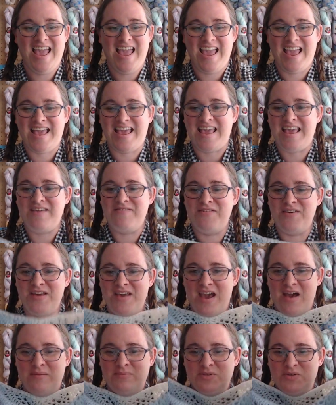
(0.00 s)
It even
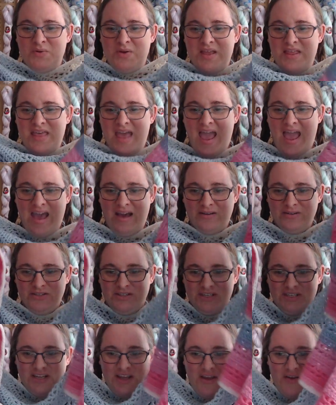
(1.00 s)
comes with how
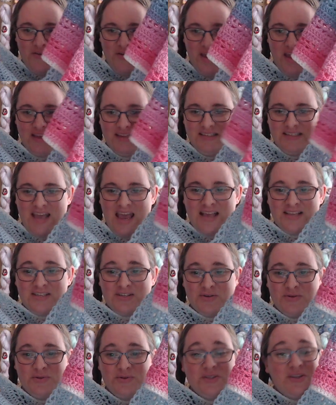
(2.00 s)
to do
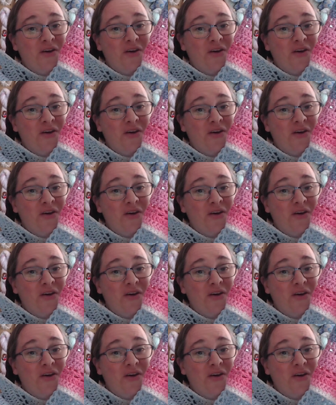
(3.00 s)
tassels